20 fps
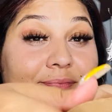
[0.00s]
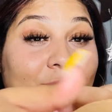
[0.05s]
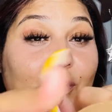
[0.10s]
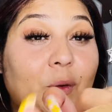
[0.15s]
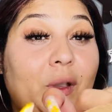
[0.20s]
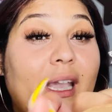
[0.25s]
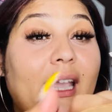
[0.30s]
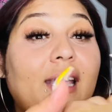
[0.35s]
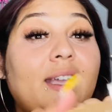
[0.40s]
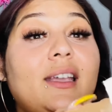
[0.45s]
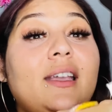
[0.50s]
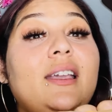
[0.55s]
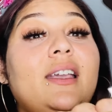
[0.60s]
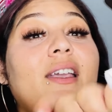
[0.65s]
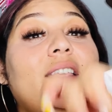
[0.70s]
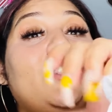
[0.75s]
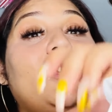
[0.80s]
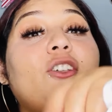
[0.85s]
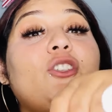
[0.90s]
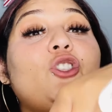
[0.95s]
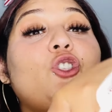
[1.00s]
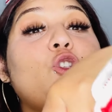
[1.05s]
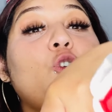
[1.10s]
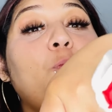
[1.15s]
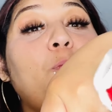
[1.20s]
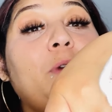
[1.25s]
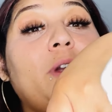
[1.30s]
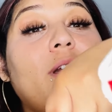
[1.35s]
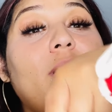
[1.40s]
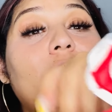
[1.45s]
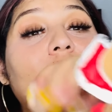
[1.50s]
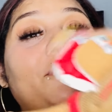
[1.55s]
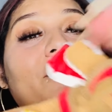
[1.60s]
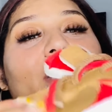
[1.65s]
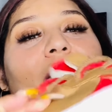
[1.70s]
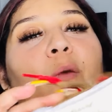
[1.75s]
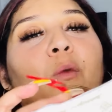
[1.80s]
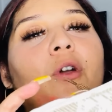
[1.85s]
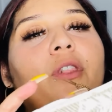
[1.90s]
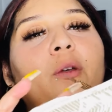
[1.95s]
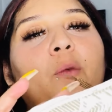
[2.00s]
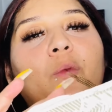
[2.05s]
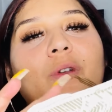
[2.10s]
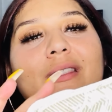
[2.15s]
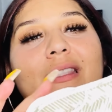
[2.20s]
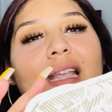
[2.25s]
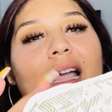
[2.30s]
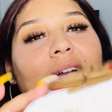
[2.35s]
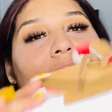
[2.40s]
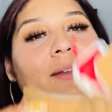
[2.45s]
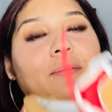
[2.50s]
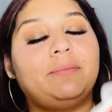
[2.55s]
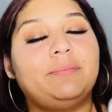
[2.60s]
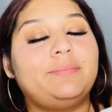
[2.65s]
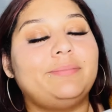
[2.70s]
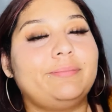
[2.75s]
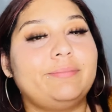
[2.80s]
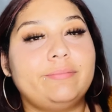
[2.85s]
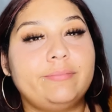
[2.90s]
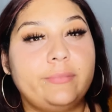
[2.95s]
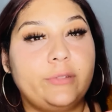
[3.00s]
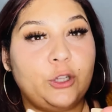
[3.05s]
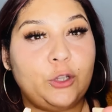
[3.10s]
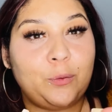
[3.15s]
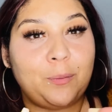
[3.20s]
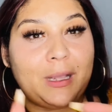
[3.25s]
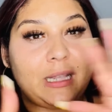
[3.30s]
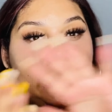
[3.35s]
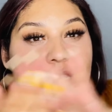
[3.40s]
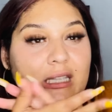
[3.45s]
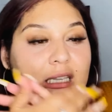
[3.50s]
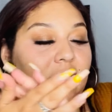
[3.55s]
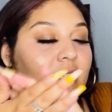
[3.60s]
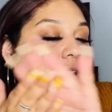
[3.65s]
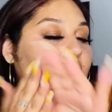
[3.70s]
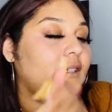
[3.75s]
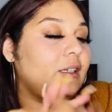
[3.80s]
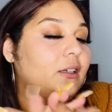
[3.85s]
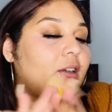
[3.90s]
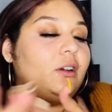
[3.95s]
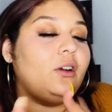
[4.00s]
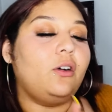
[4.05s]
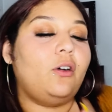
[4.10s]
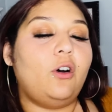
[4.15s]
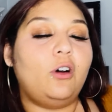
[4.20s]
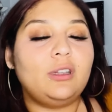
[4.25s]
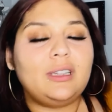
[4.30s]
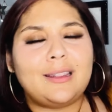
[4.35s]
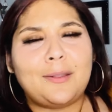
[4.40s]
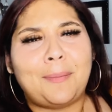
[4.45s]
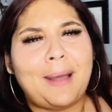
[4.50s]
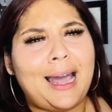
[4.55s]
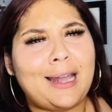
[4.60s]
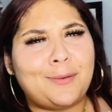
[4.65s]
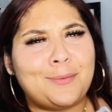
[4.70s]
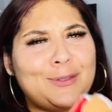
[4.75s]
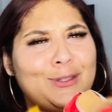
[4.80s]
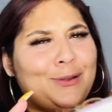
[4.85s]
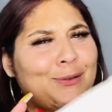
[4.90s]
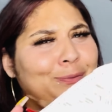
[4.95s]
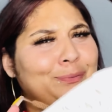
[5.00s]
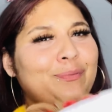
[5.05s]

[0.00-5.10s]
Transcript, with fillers: Okay, they're super comfy. I wore them one time, a little messy. Only the bottoms.